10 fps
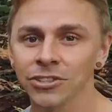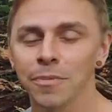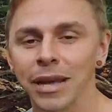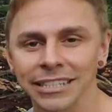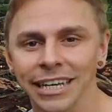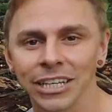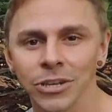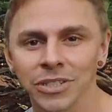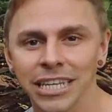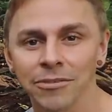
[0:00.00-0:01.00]
so the best I can
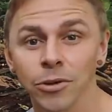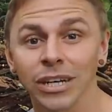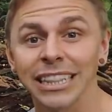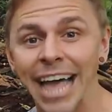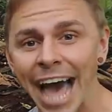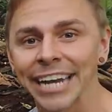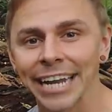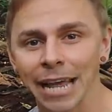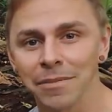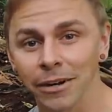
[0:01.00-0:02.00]
do is give you a
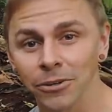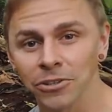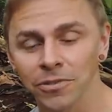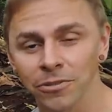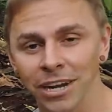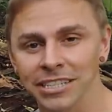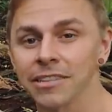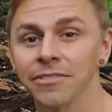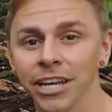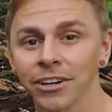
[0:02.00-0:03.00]
Latin name that I'll use for the rest
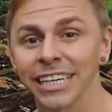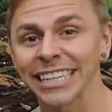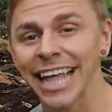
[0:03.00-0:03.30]
of the video, and